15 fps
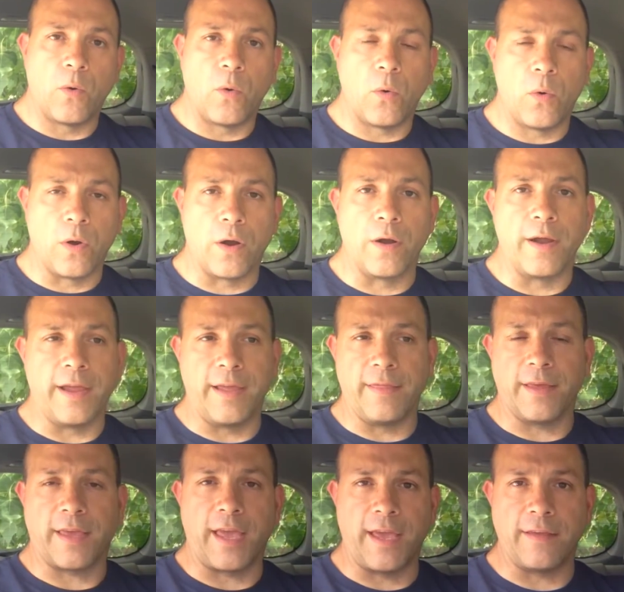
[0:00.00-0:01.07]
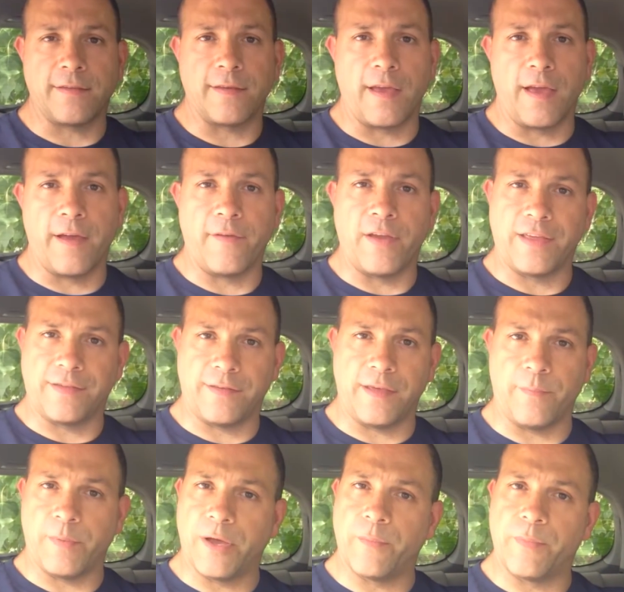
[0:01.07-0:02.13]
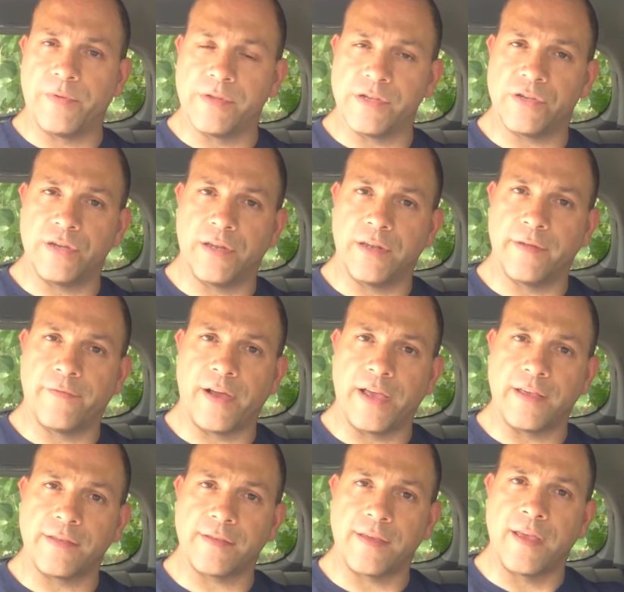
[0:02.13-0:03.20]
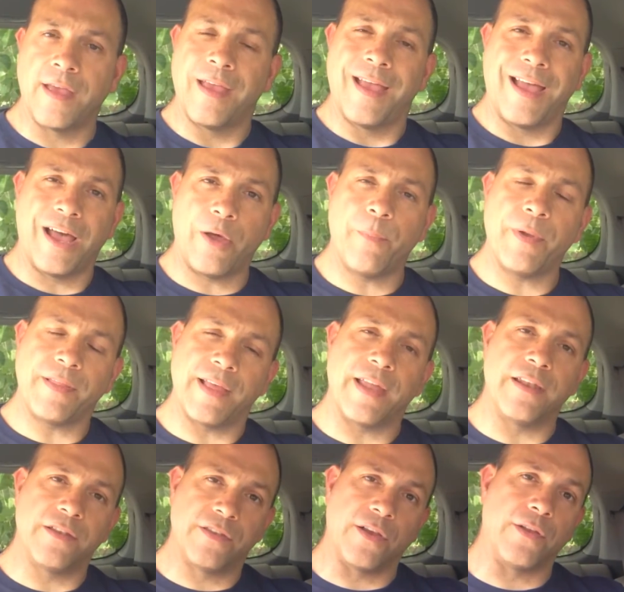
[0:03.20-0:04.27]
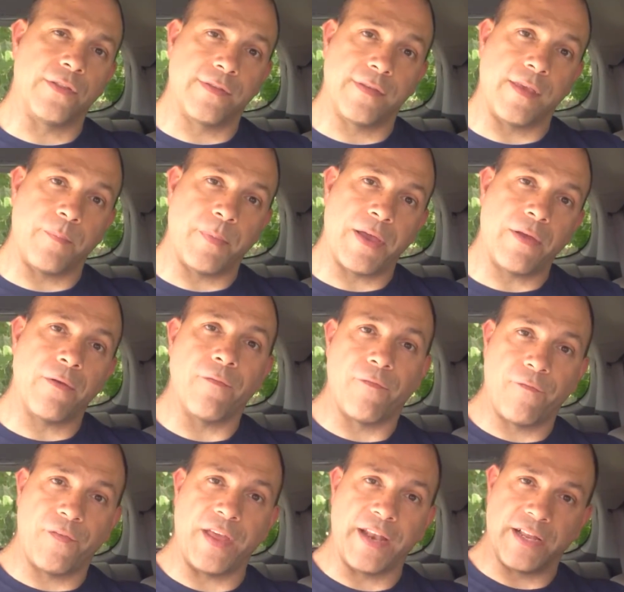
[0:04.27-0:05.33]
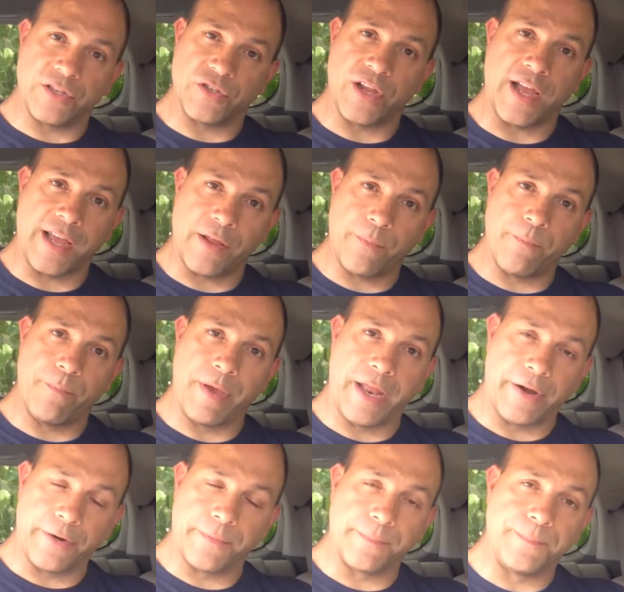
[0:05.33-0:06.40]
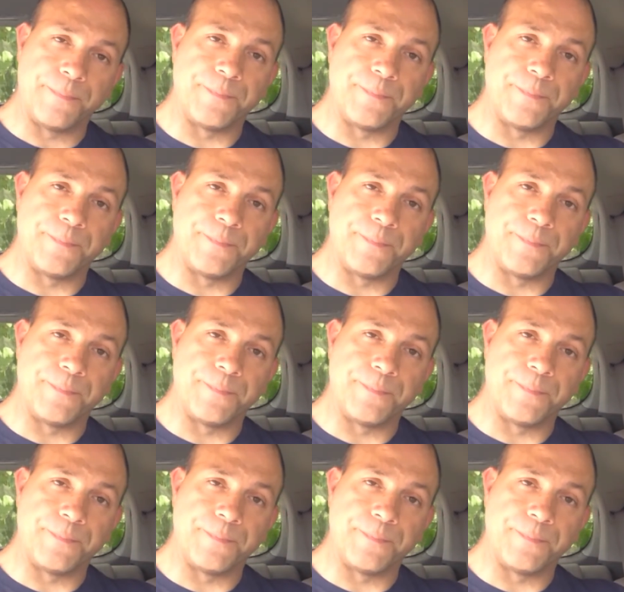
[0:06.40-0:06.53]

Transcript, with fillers: Or, in the case of a seatbelt positioning device, helping that adult seatbelt fit a child better.